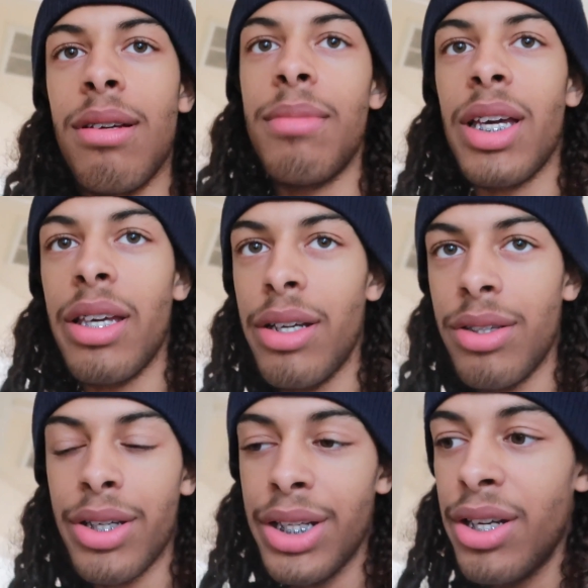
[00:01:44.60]
I'm looking here
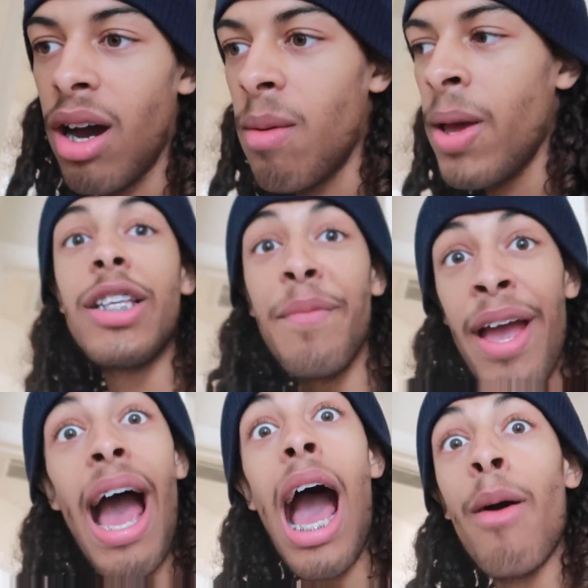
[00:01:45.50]
looking dumb. It took me
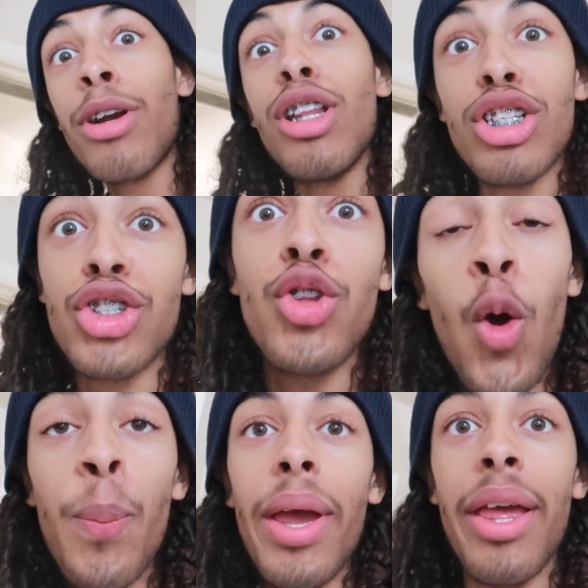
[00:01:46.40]
an hour to look
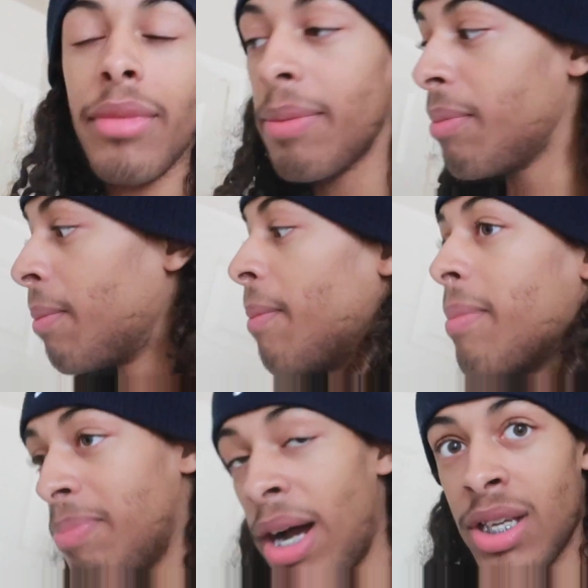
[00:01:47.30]
stupid
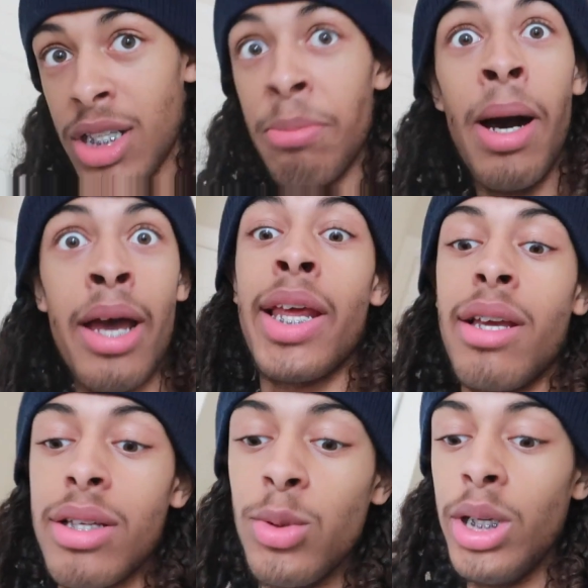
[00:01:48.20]
and bunches of money
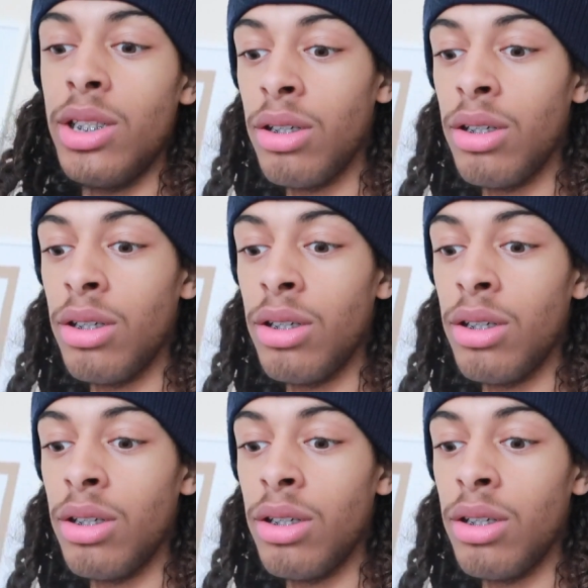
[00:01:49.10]
is what it